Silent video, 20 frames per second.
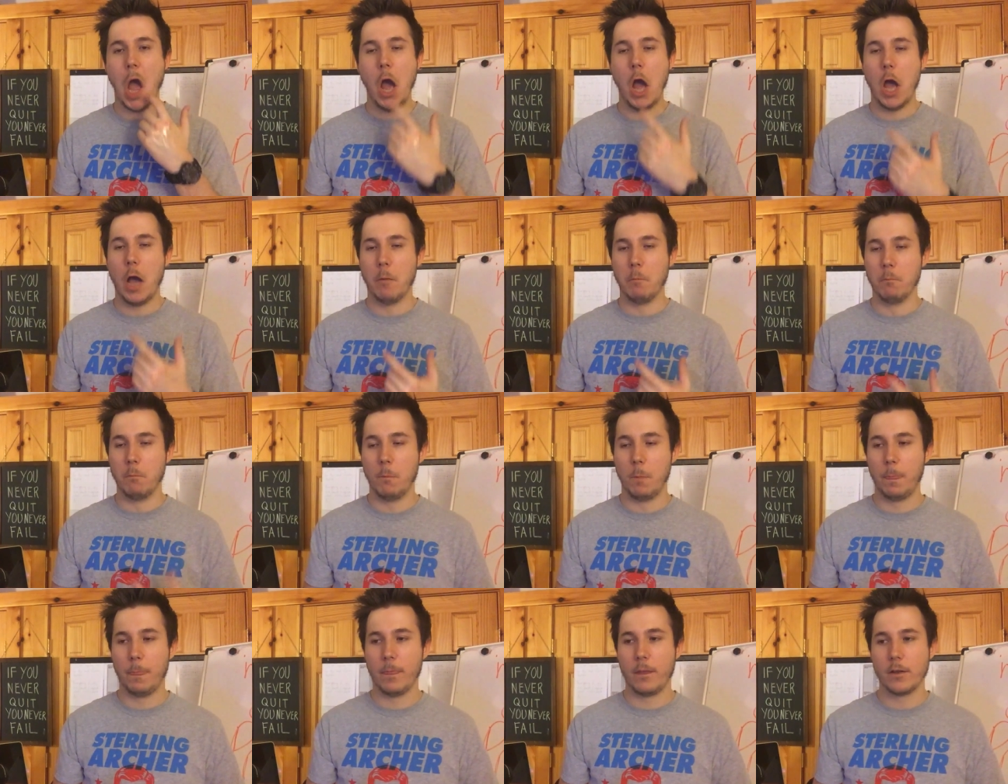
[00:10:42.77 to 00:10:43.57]
Um,
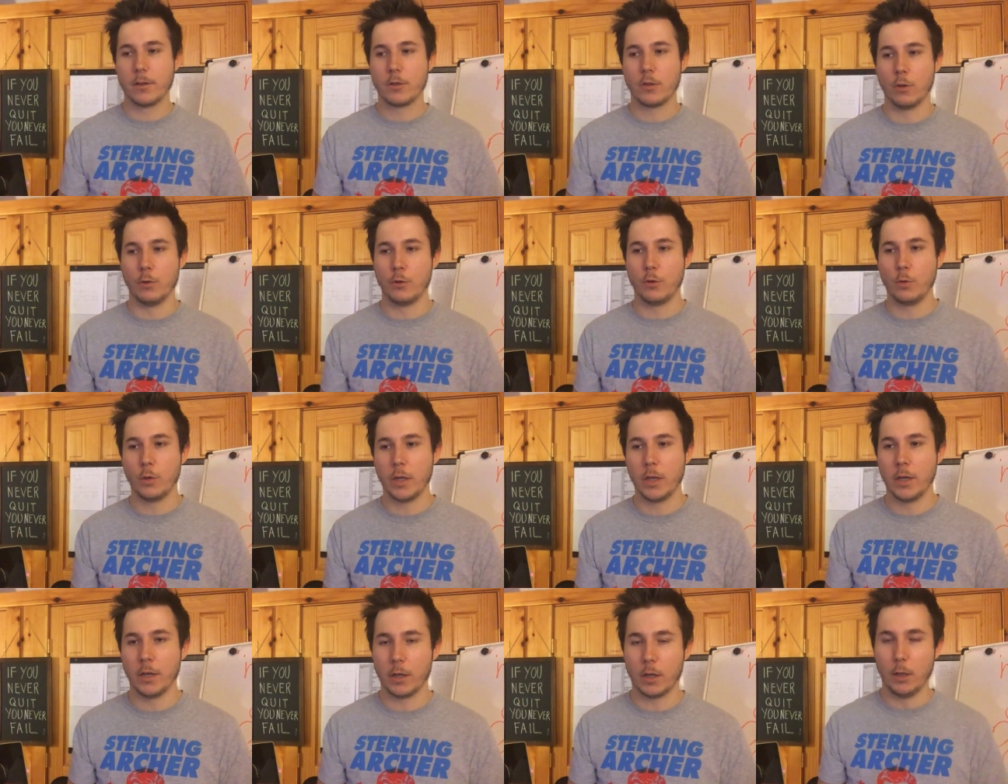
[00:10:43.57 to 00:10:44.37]
so do
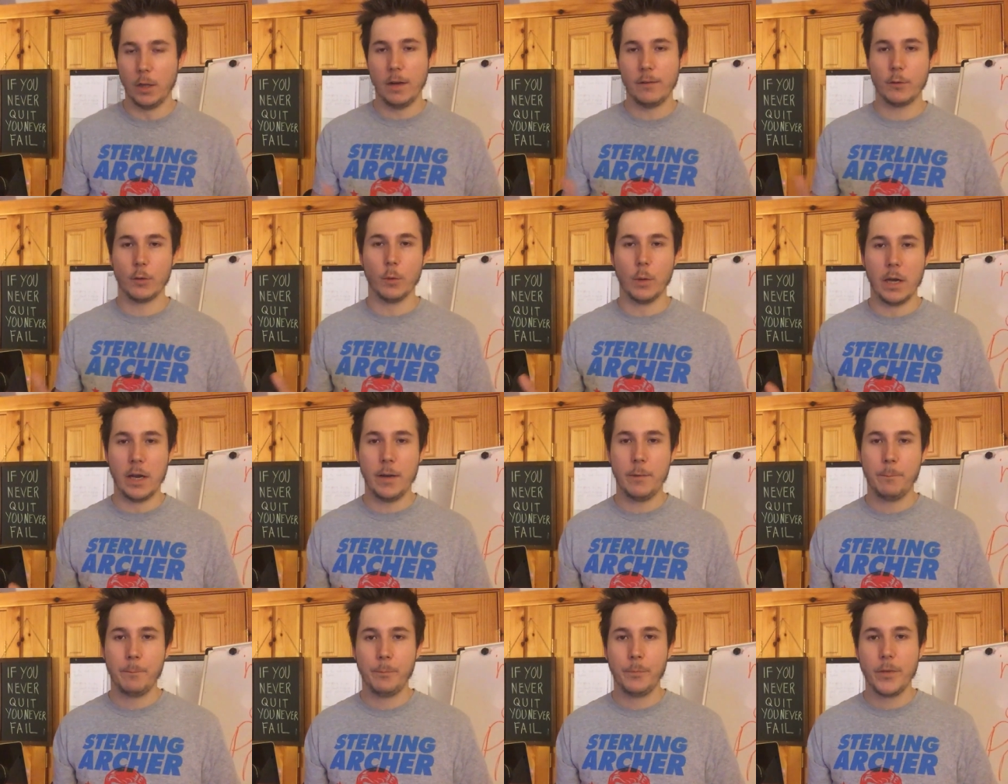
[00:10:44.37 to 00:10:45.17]
it in a clever
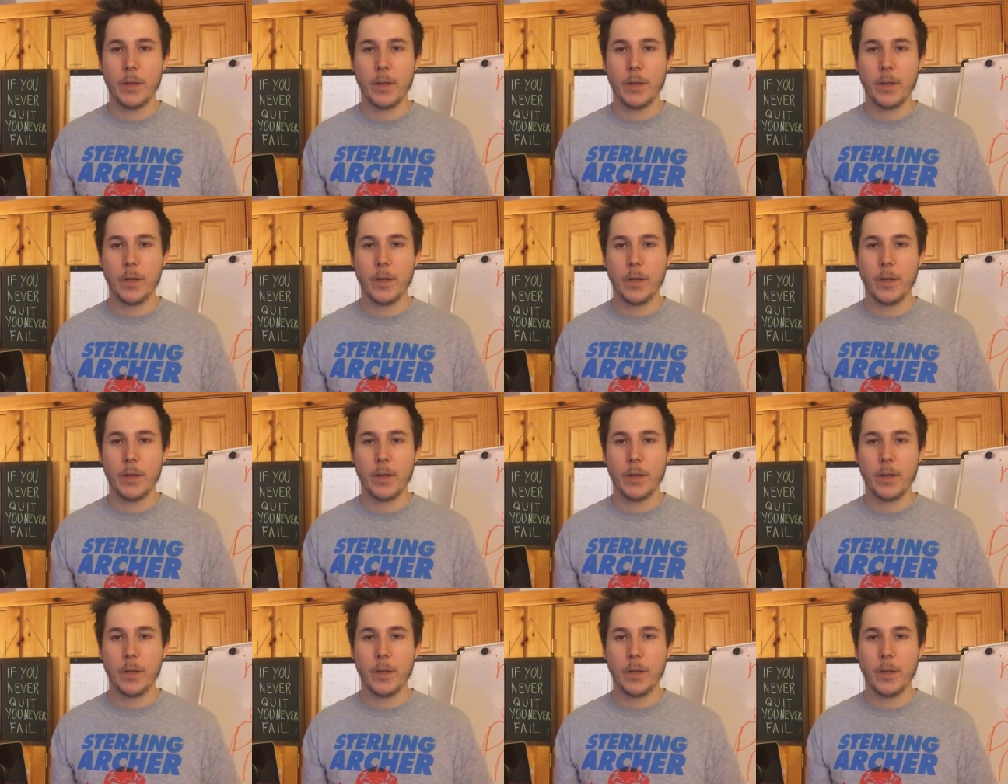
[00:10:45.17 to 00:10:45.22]
way.